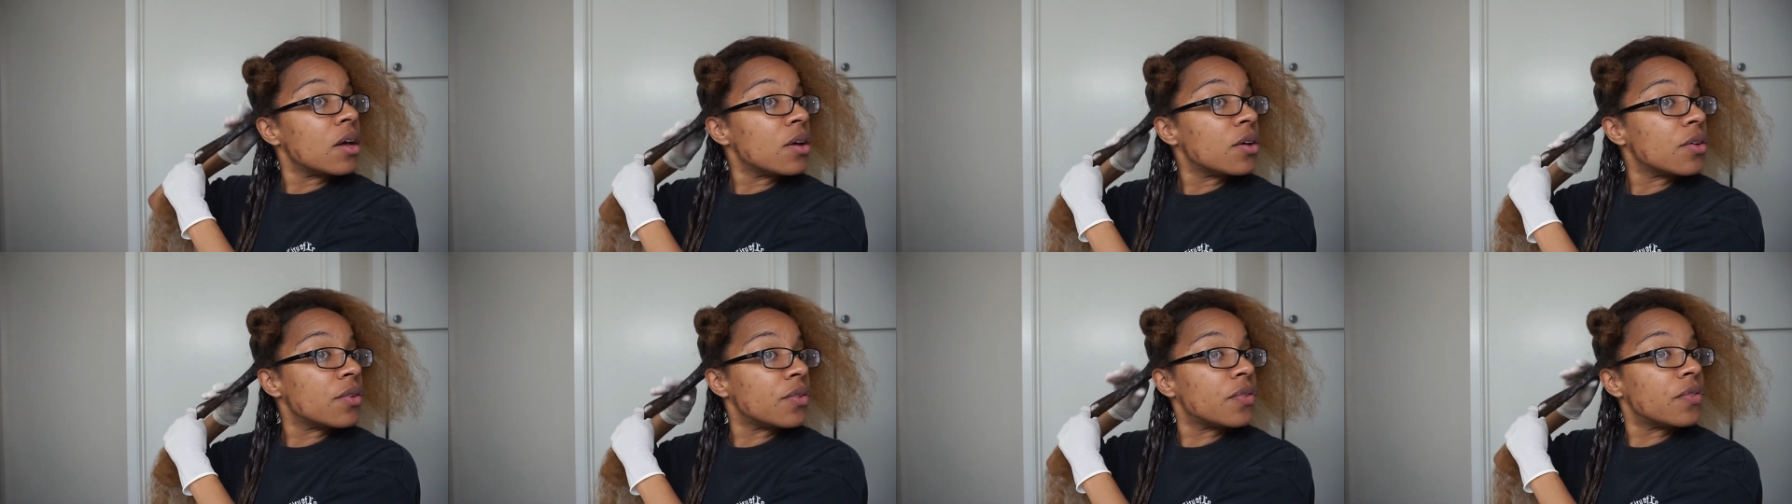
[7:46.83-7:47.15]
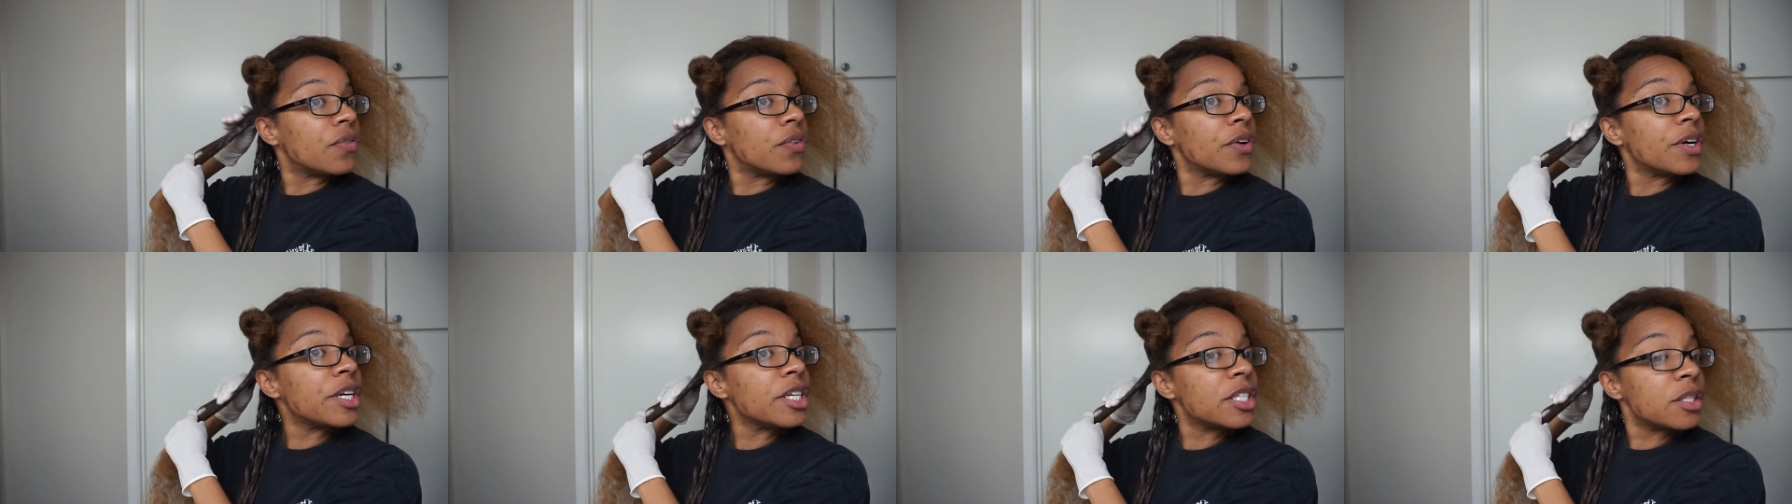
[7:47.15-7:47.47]

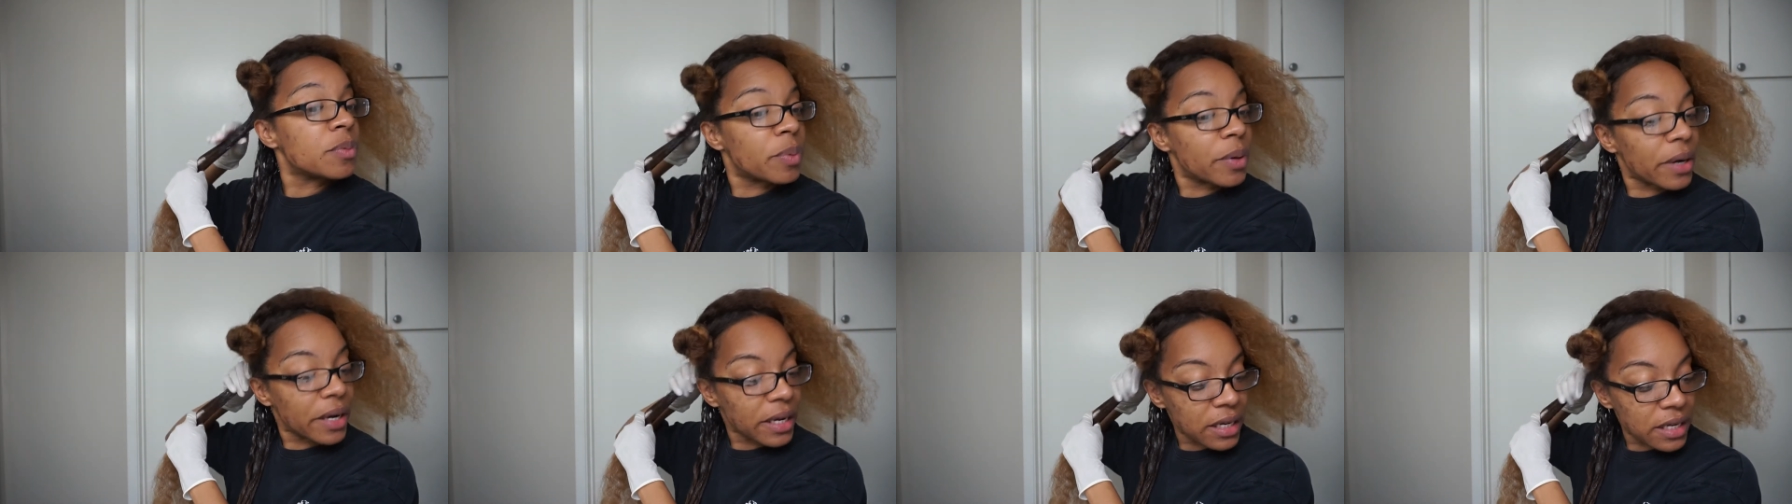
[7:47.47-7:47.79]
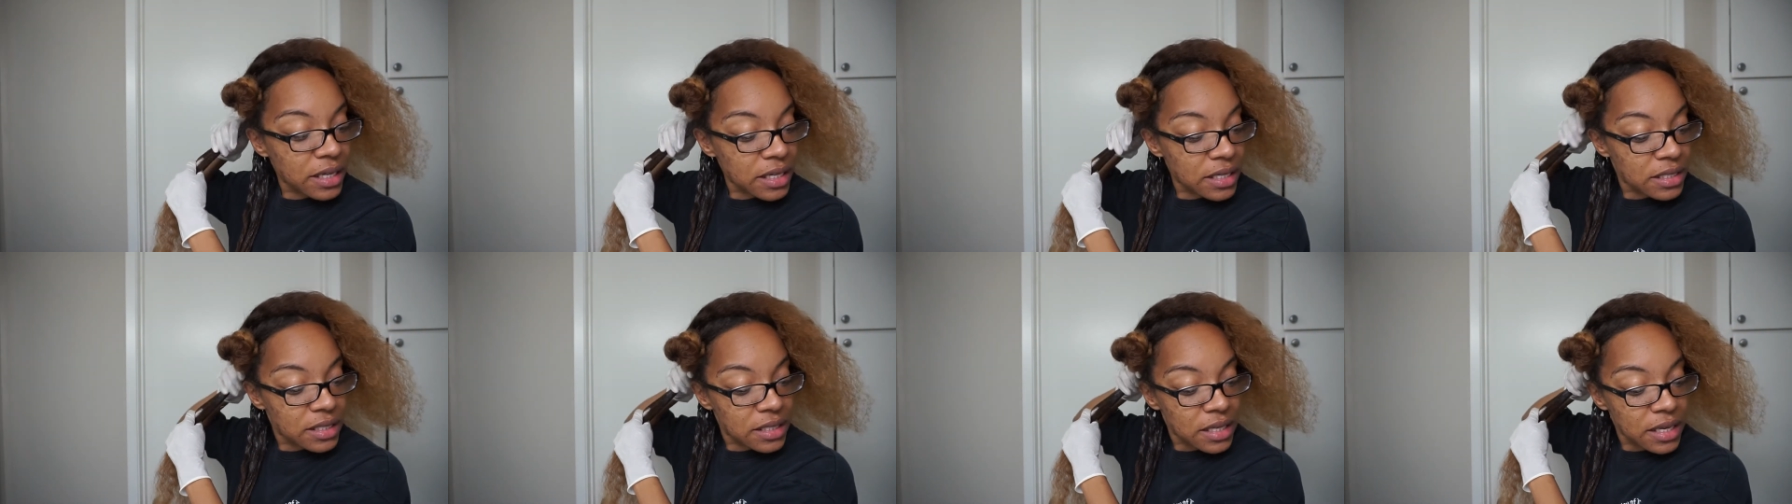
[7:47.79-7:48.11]
first
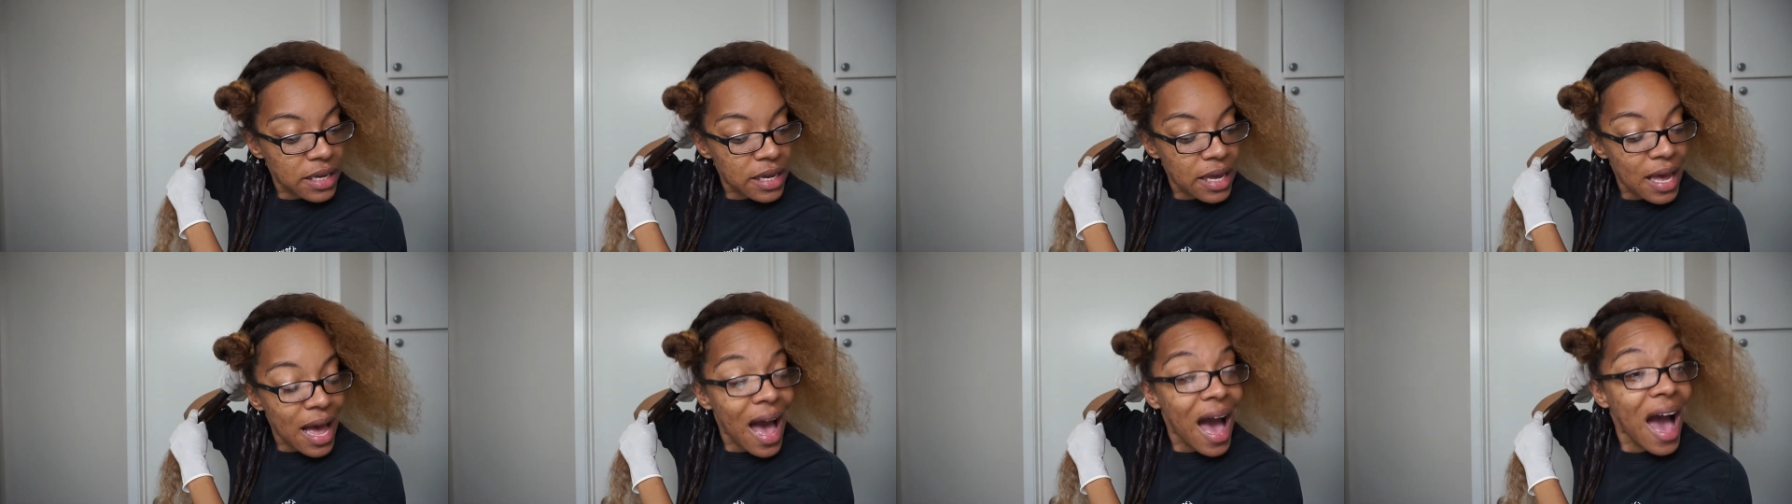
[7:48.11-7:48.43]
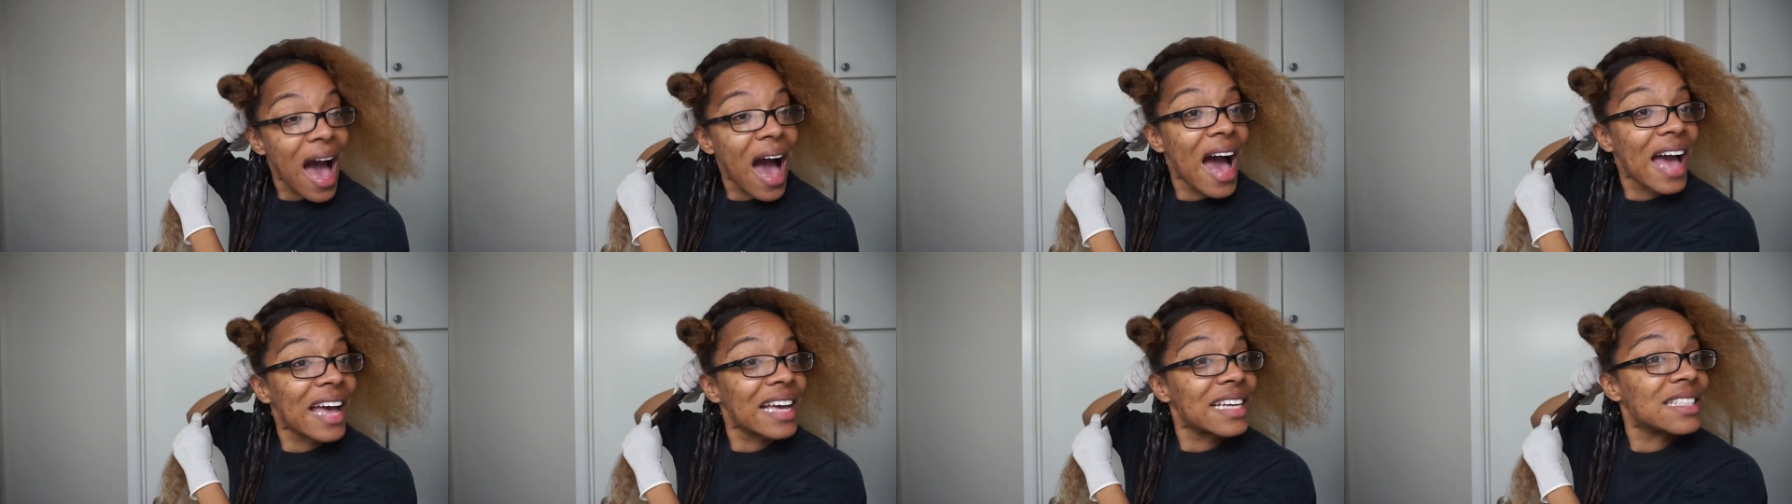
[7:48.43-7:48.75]
pregnancy,
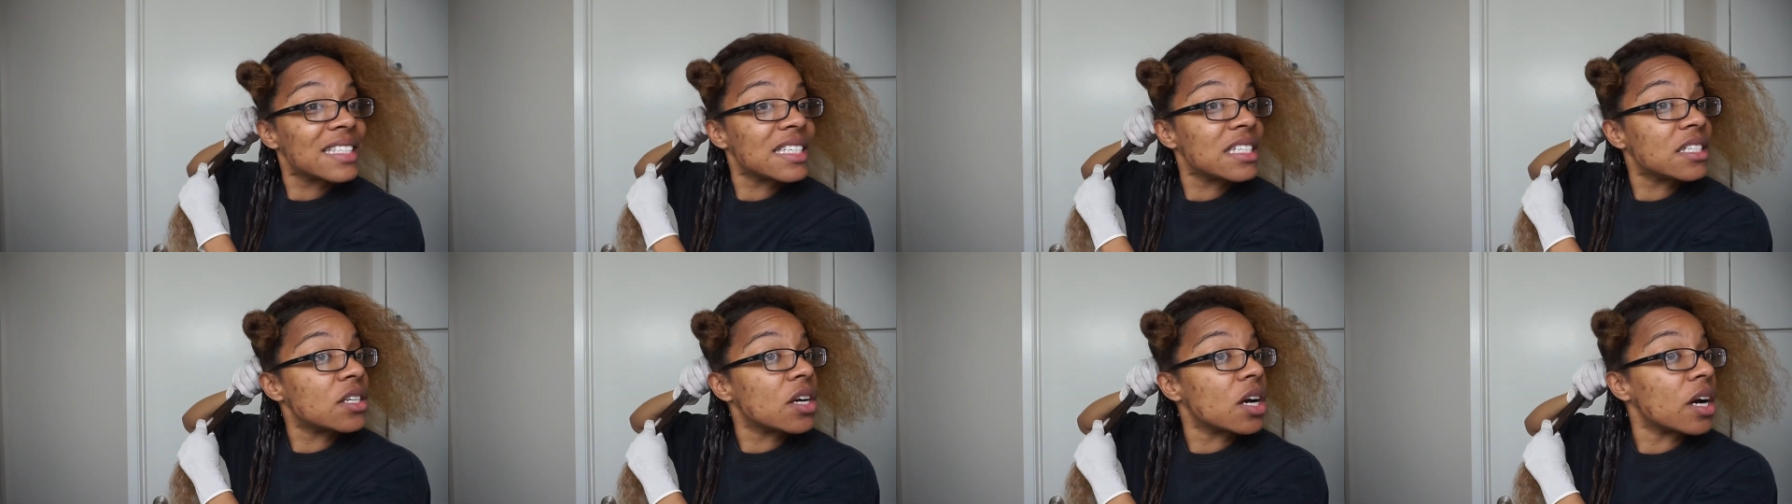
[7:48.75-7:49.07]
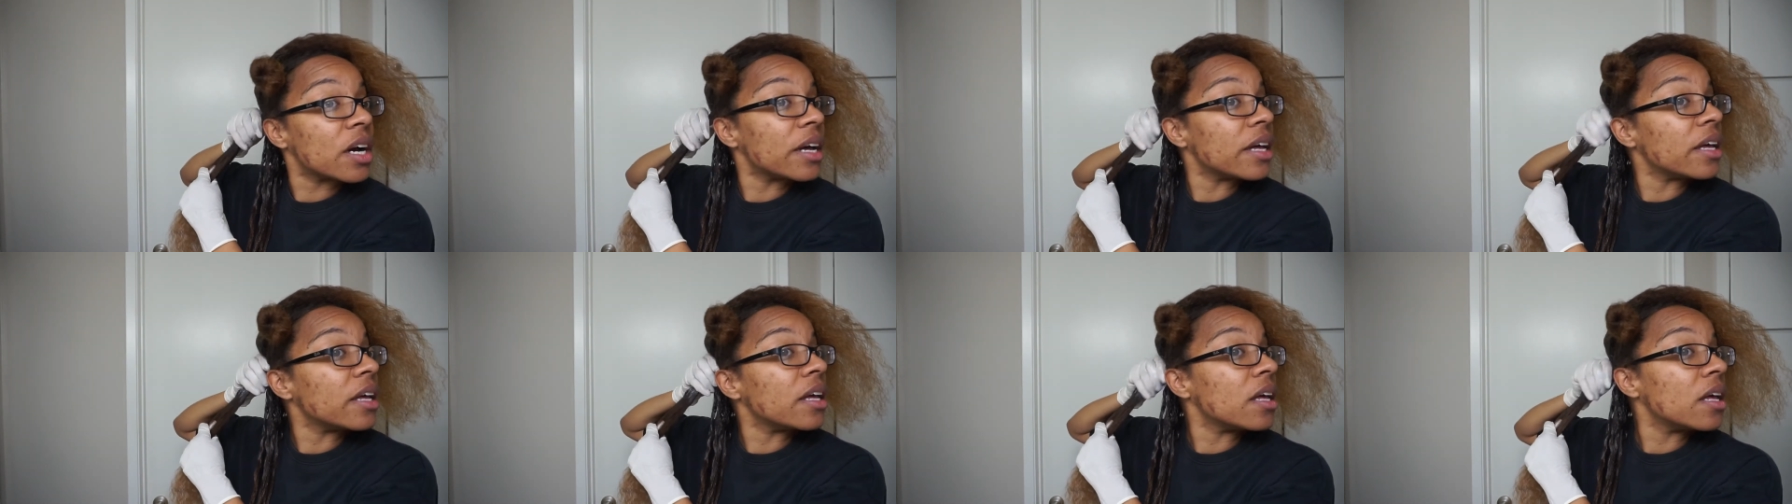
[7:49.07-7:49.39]
I did
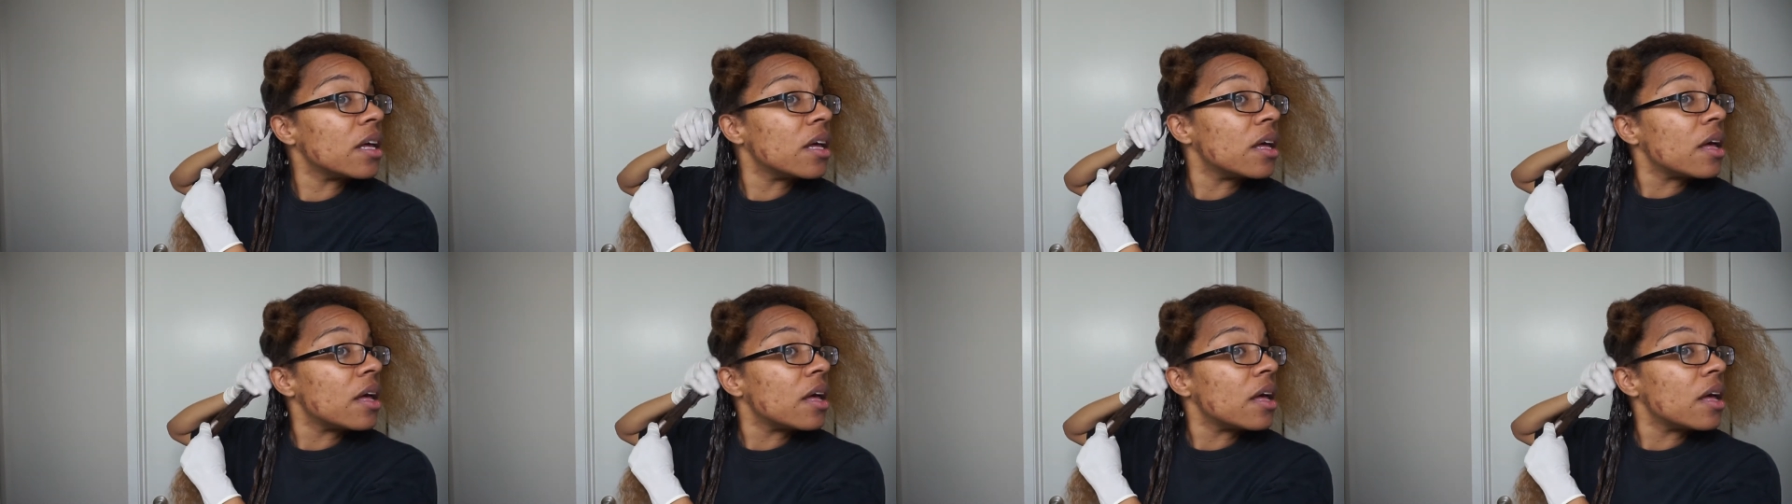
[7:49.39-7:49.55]
not